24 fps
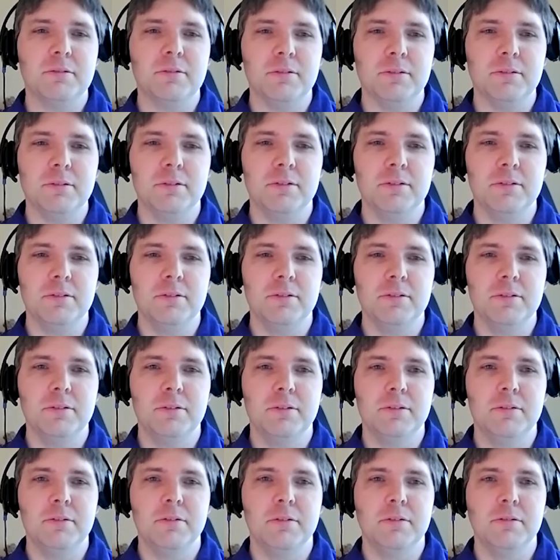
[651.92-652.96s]

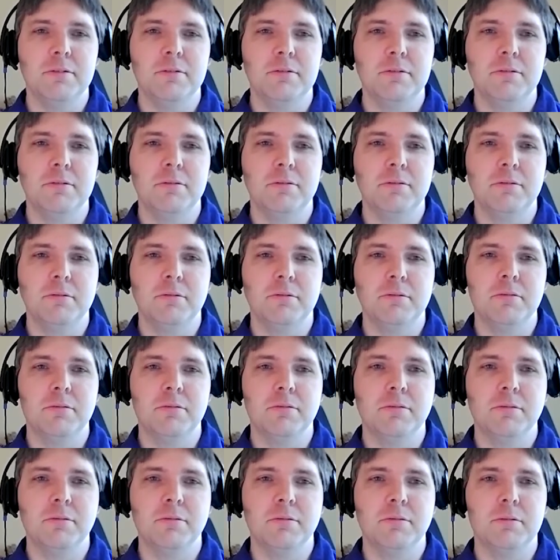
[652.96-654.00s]

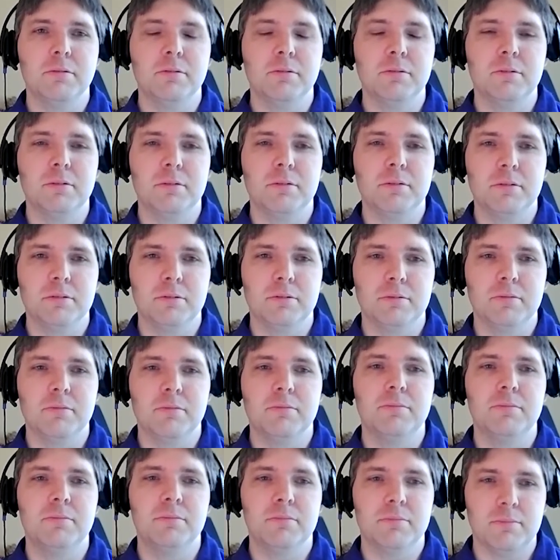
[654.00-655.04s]

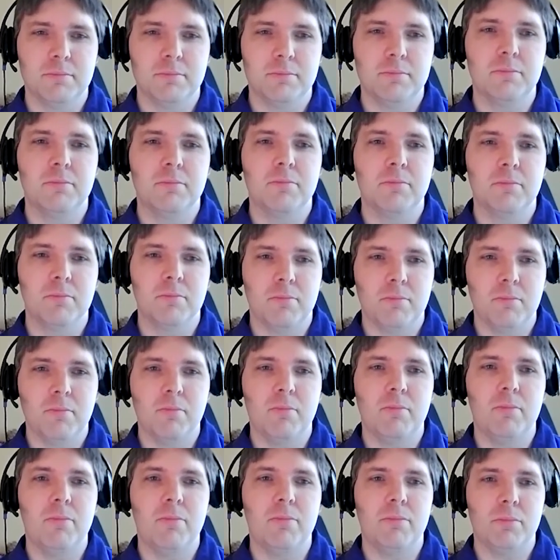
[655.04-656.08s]

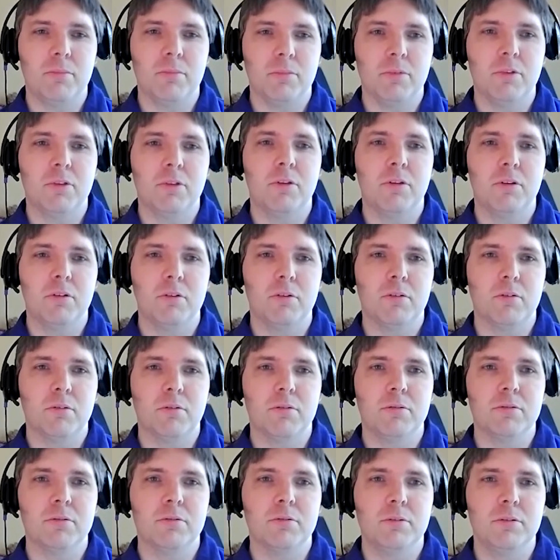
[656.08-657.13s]

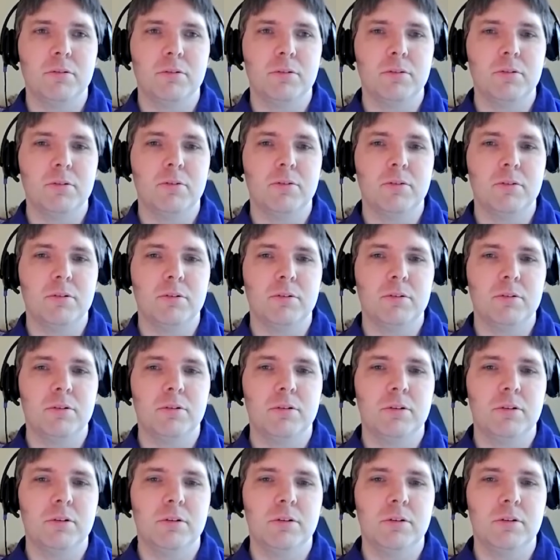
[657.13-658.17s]

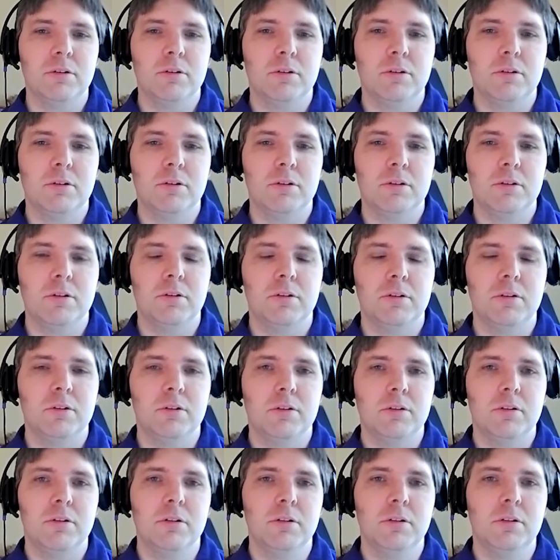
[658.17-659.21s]

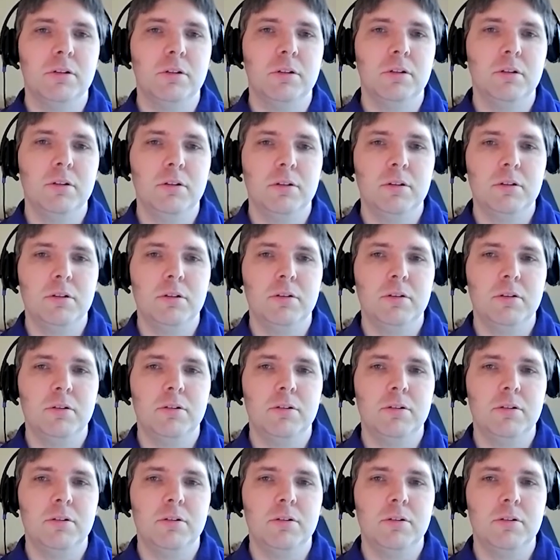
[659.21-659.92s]
(not speaking)